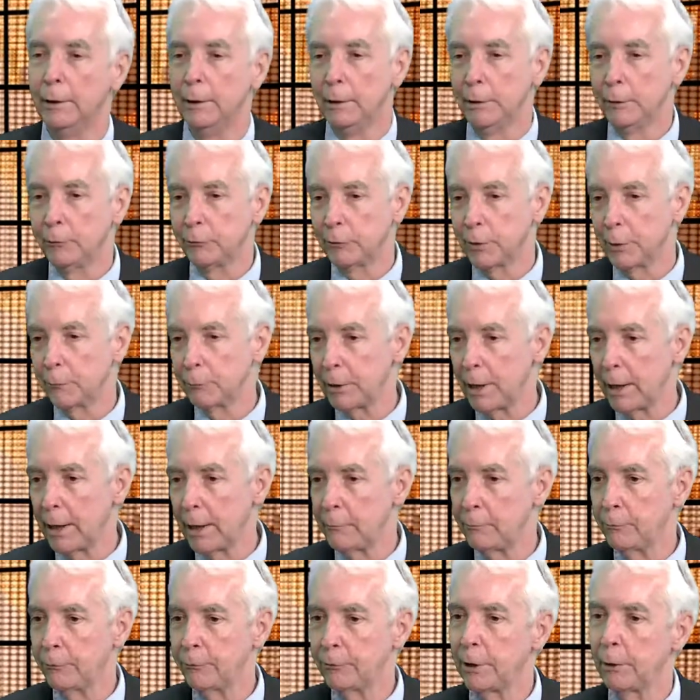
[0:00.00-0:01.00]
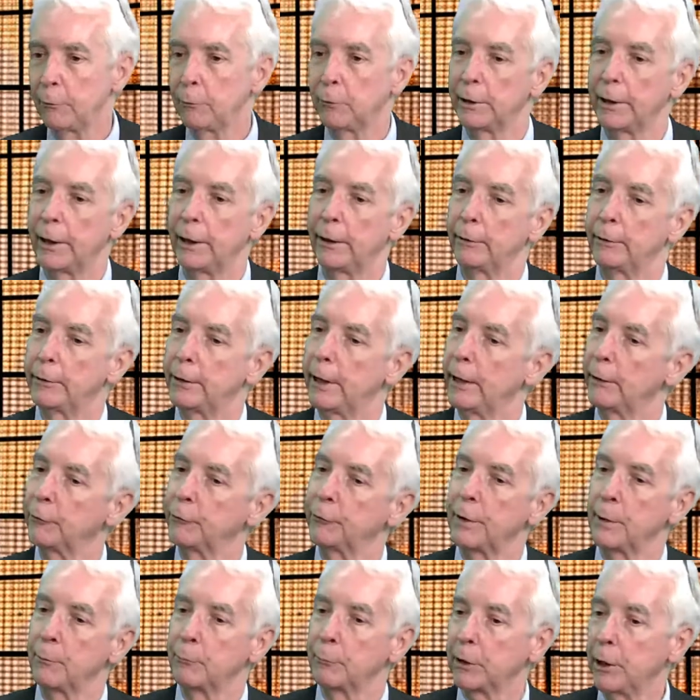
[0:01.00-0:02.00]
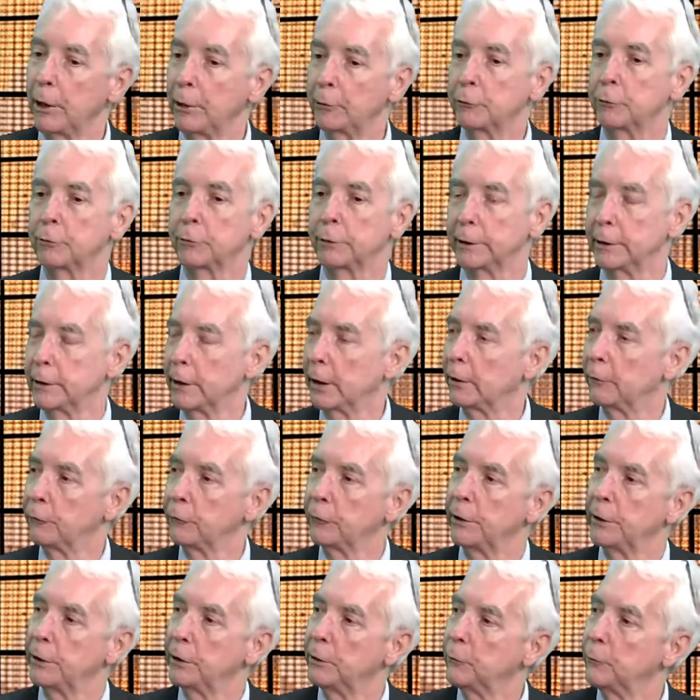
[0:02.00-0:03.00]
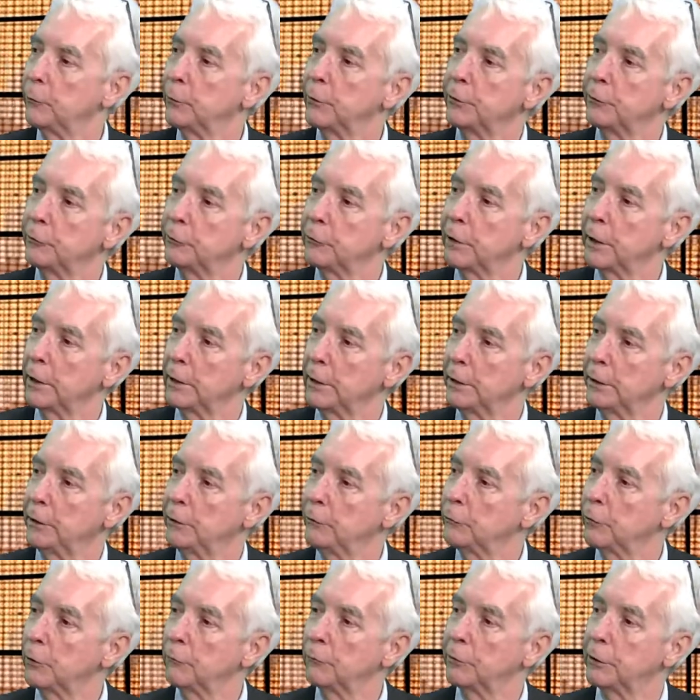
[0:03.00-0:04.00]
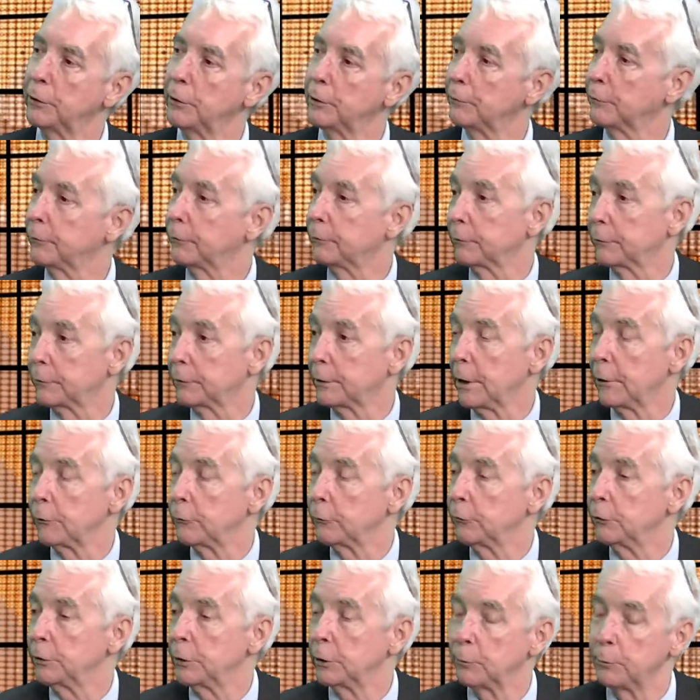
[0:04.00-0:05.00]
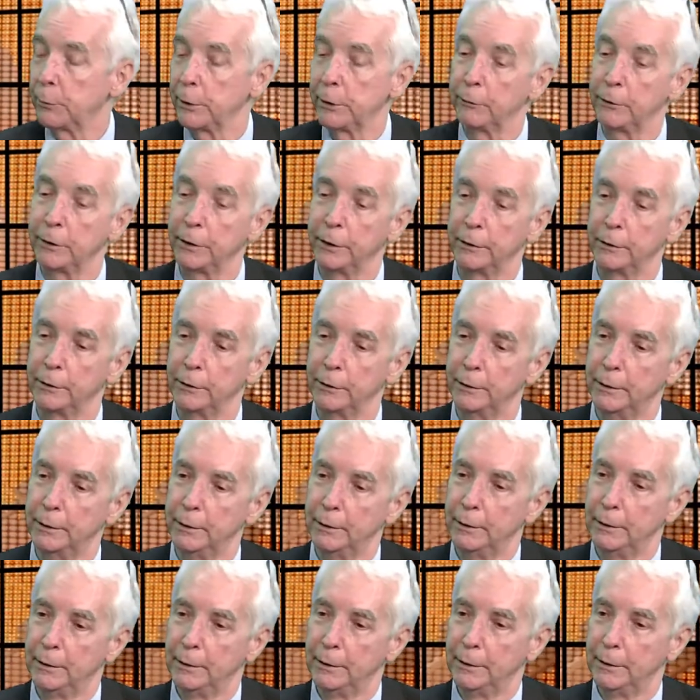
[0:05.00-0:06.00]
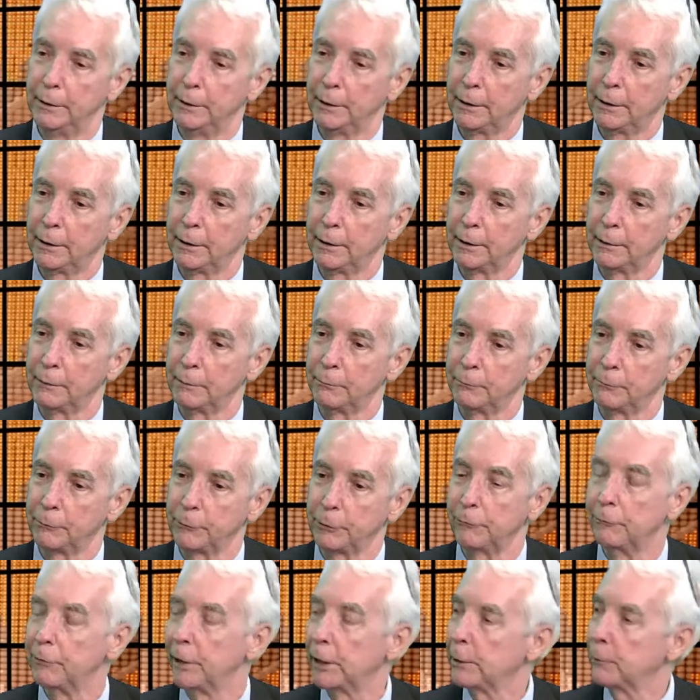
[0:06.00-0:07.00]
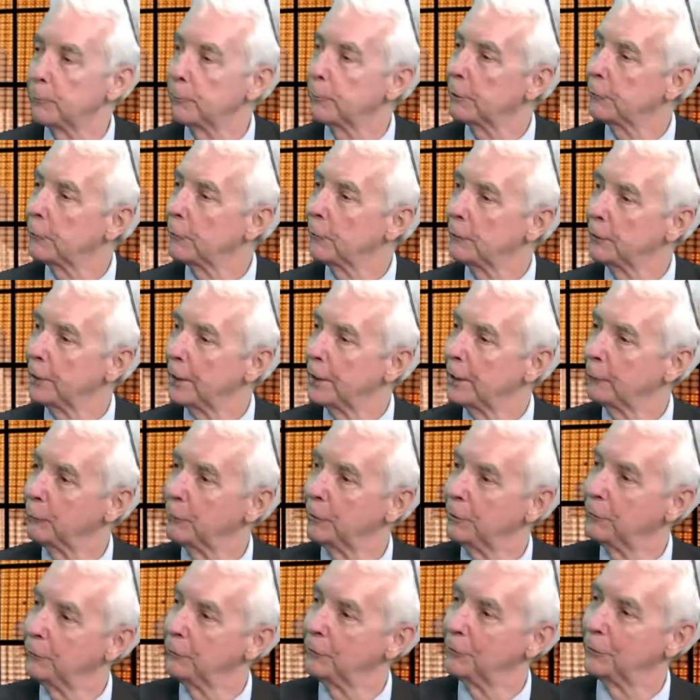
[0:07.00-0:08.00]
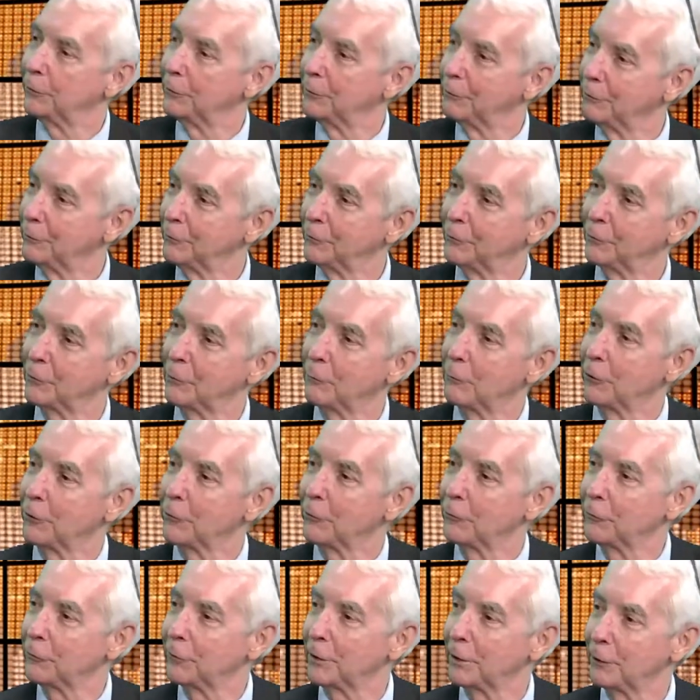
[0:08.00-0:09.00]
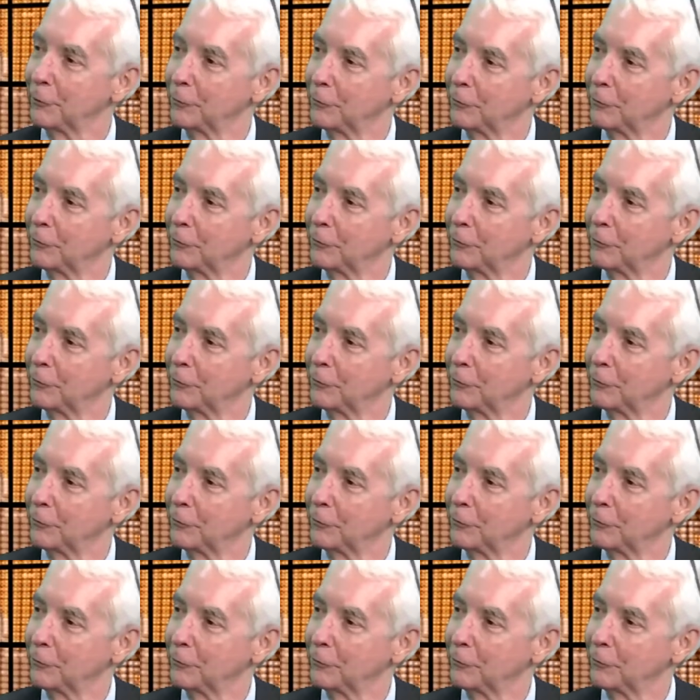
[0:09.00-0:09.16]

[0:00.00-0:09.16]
Sometimes they will outlast them culturally, as they did with the Chinese over a thousand year period, um, develop their own language and some of those things.